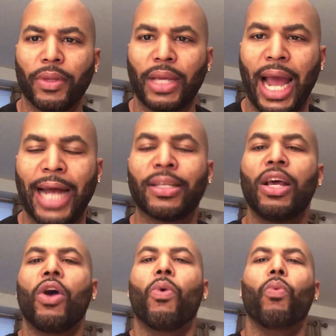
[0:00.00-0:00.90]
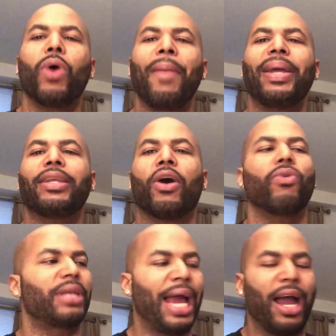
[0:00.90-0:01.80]
Guys, women
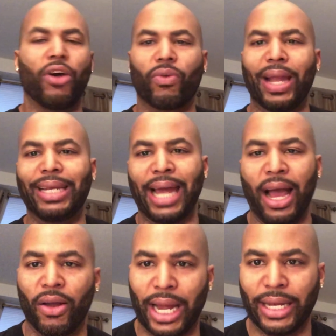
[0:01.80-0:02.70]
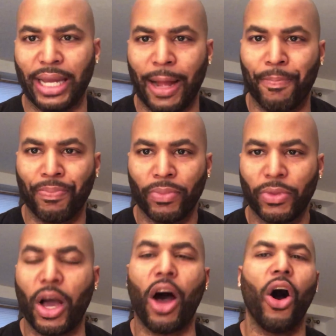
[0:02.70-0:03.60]
don't downgrade down like that.
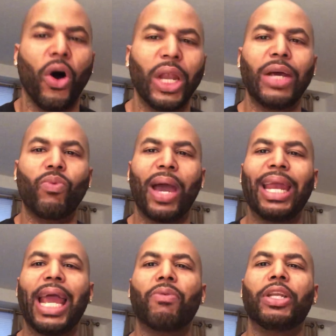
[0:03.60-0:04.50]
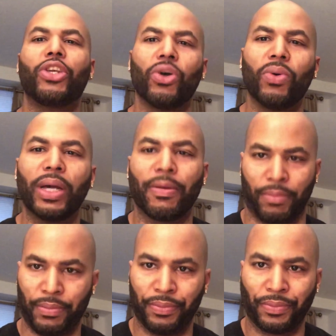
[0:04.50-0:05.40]
The only way they would do it
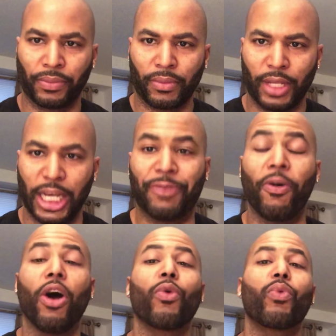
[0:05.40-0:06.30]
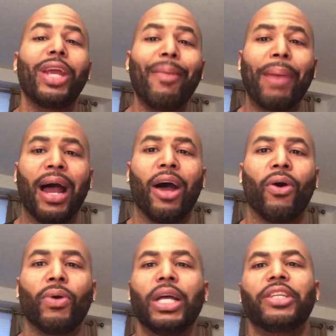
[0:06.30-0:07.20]
is for a
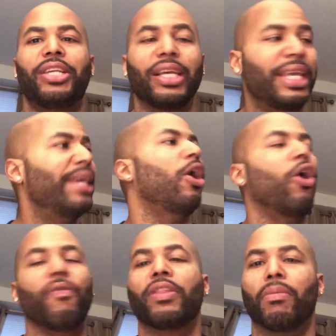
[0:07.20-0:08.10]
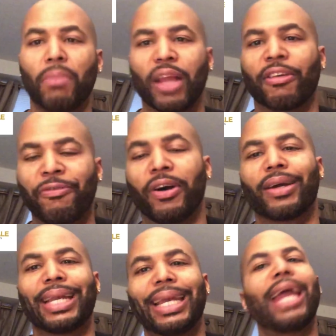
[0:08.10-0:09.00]
rebound to get over the
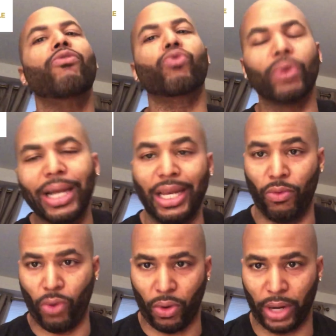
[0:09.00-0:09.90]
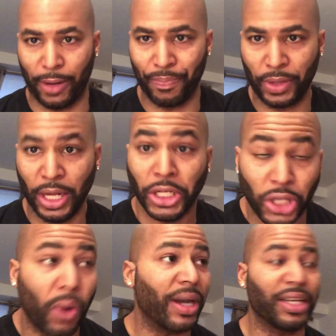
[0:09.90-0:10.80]
motherfucker that they really wanted.
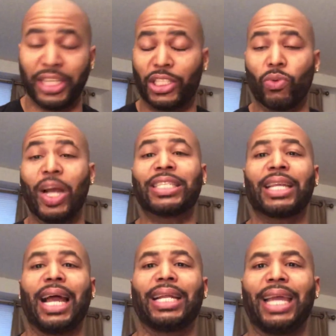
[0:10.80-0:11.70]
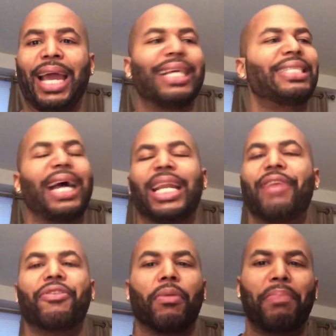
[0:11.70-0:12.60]
So in a situation like that, it's not
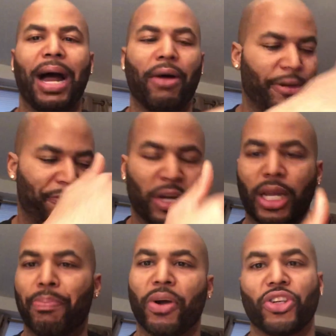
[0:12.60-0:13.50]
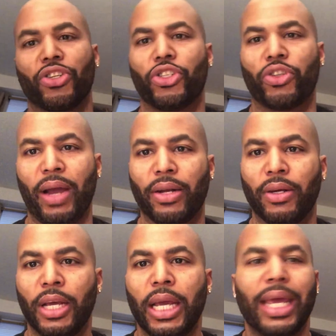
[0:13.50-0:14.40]
even about the fucking personal
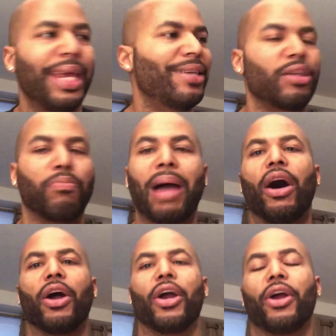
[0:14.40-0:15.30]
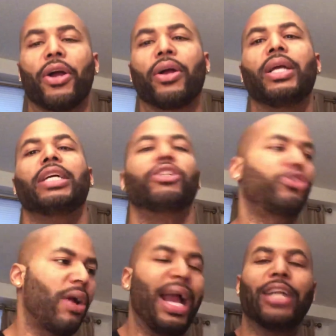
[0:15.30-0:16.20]
trainer. It's about her
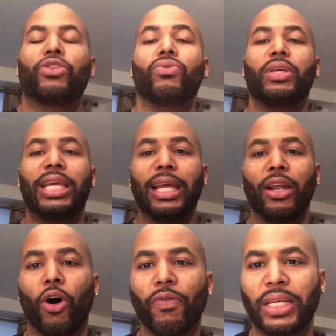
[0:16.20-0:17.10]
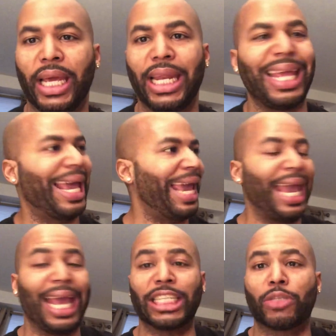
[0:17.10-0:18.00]
trying to get over Diddy
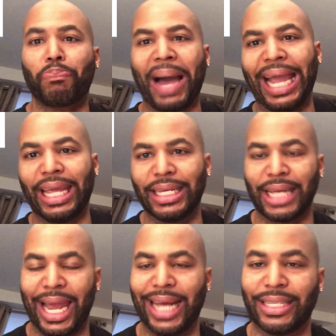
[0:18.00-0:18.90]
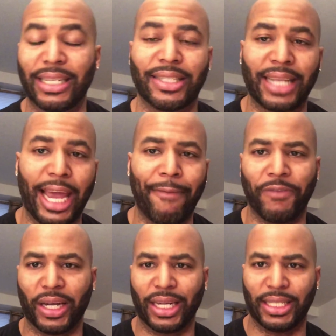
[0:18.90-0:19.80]
and spite his ass at the same
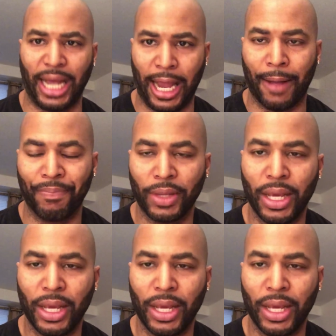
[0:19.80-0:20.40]
fucking time.